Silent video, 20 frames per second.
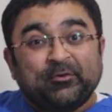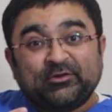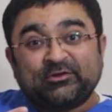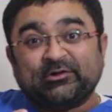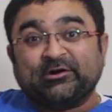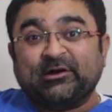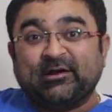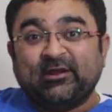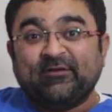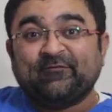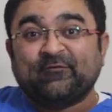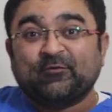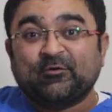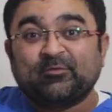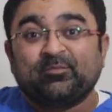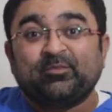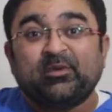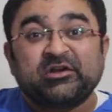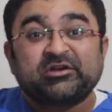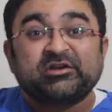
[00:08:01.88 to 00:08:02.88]
to
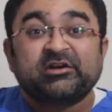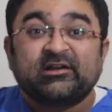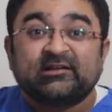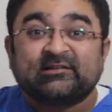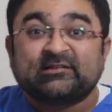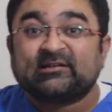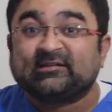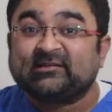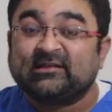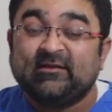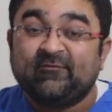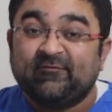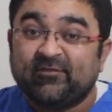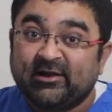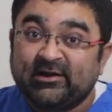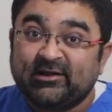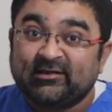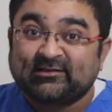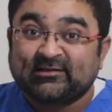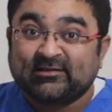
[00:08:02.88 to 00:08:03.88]
34, patient has a
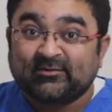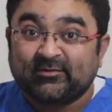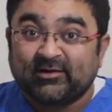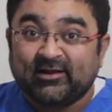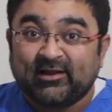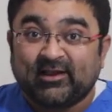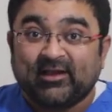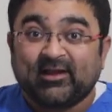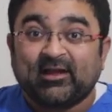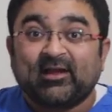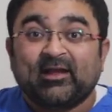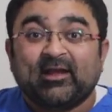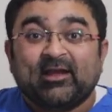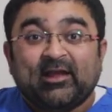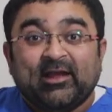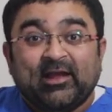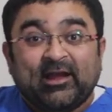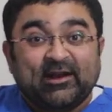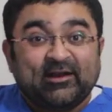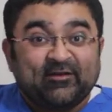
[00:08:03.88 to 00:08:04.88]
severe disability.
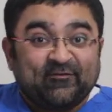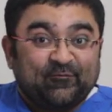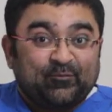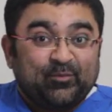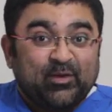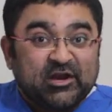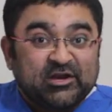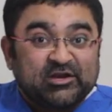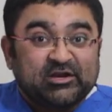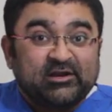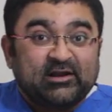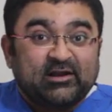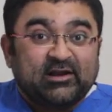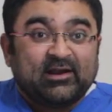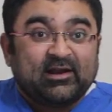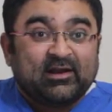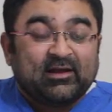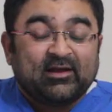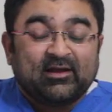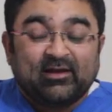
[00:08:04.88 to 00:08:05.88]
And if patient
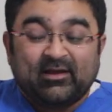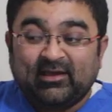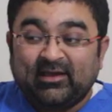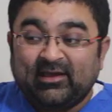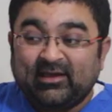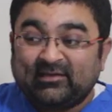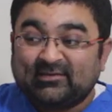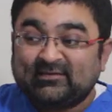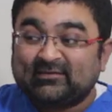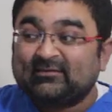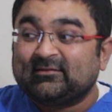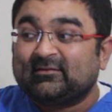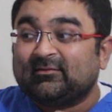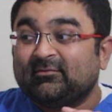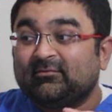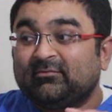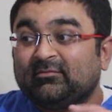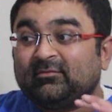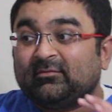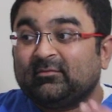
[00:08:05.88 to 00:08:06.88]
is
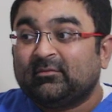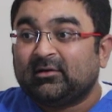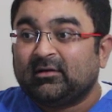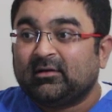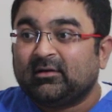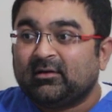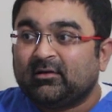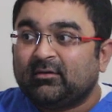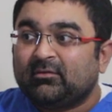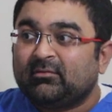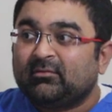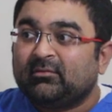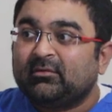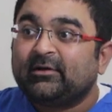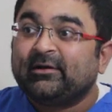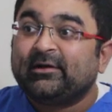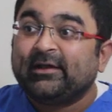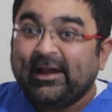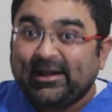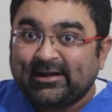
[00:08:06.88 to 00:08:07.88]

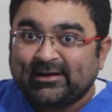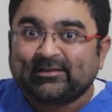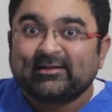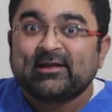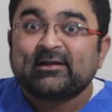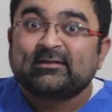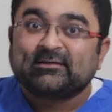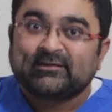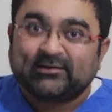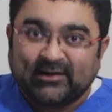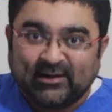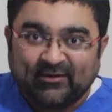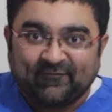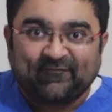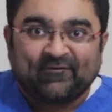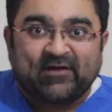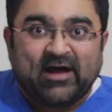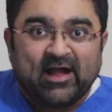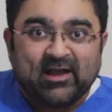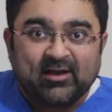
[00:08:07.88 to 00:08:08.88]
greater than
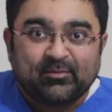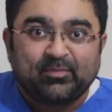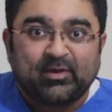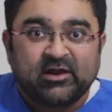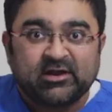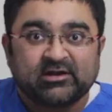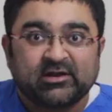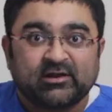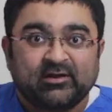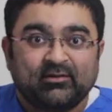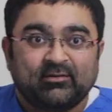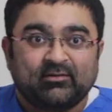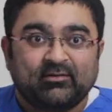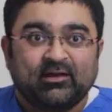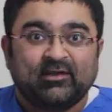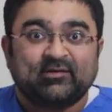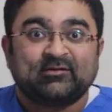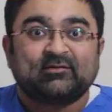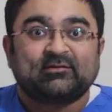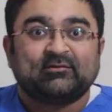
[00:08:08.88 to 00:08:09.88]
35, patient
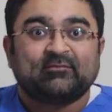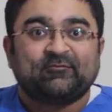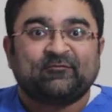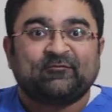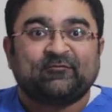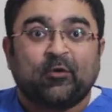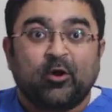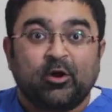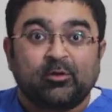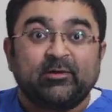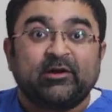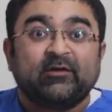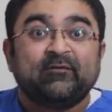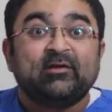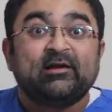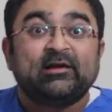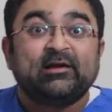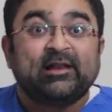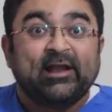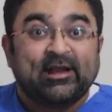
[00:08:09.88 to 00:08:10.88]
is fall
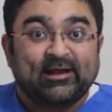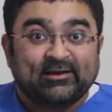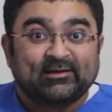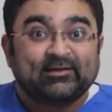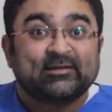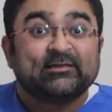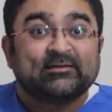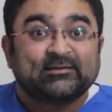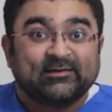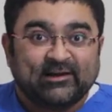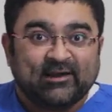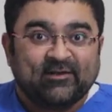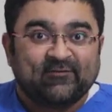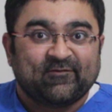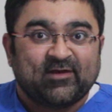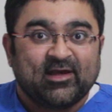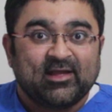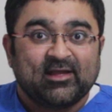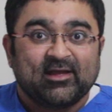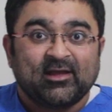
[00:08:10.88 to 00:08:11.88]
between greater than
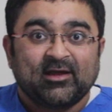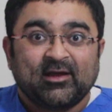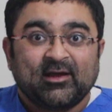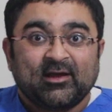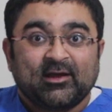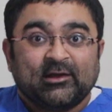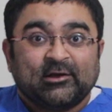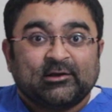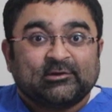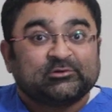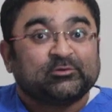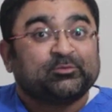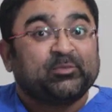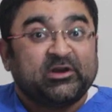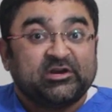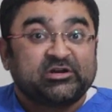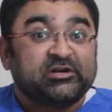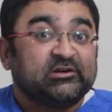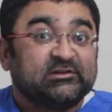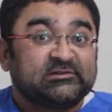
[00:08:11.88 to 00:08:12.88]
35. So
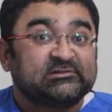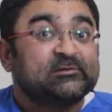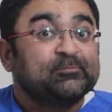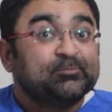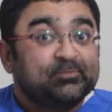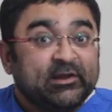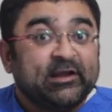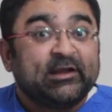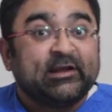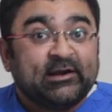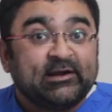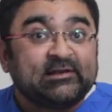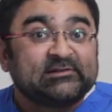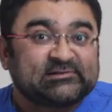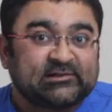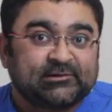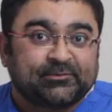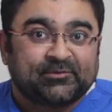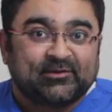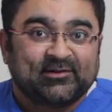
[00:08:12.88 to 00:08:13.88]
patient is completely
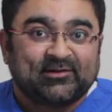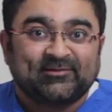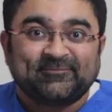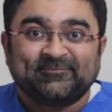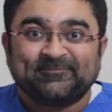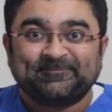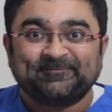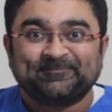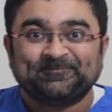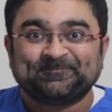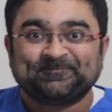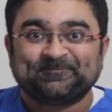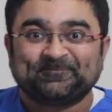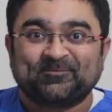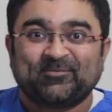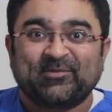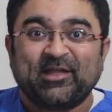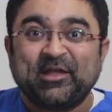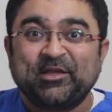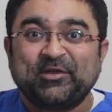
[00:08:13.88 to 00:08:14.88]
disabled.
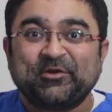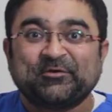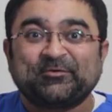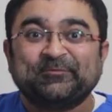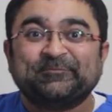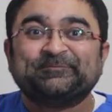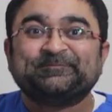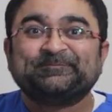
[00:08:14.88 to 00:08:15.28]
Thank you.